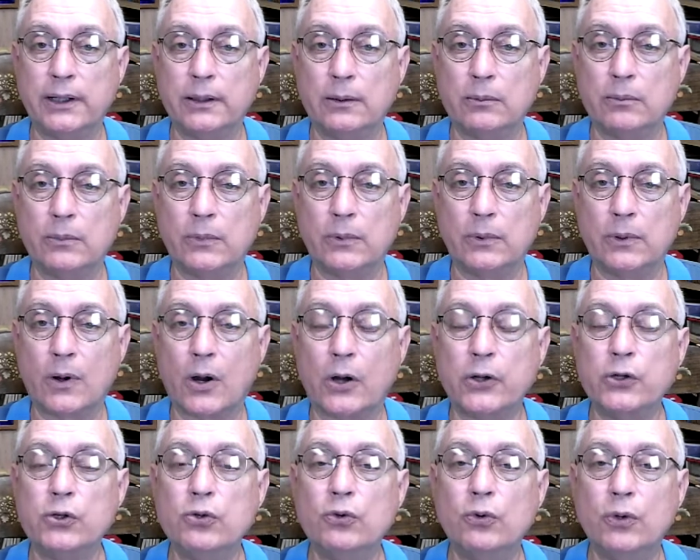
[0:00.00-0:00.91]
Are you
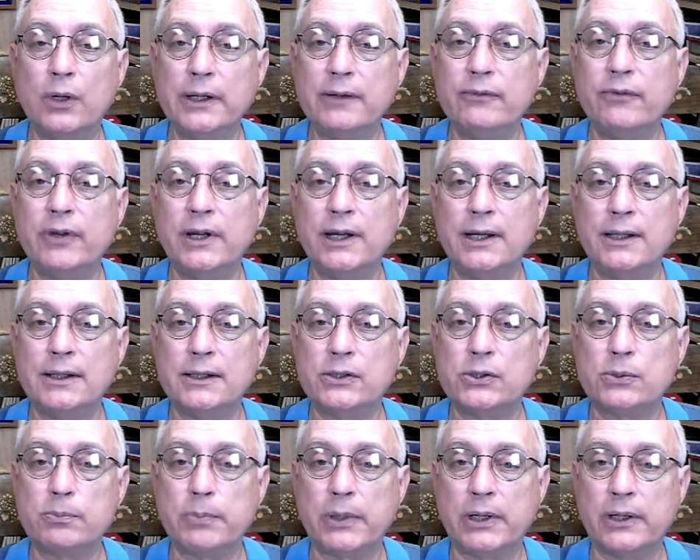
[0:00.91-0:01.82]
living in the
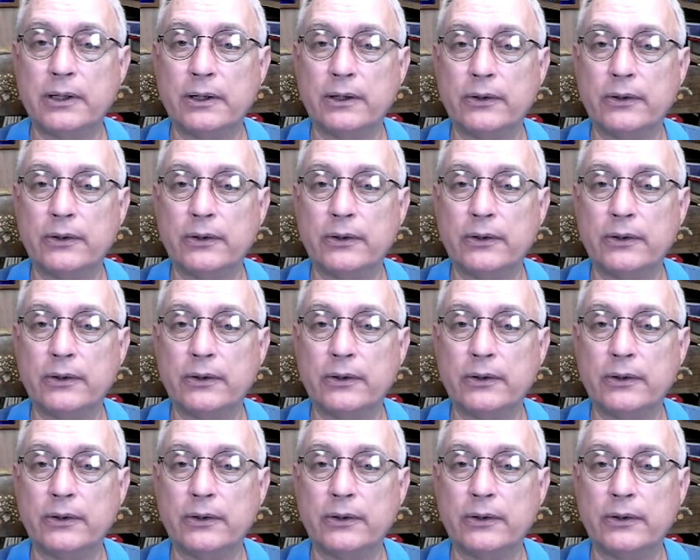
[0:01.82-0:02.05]
Spirit or not?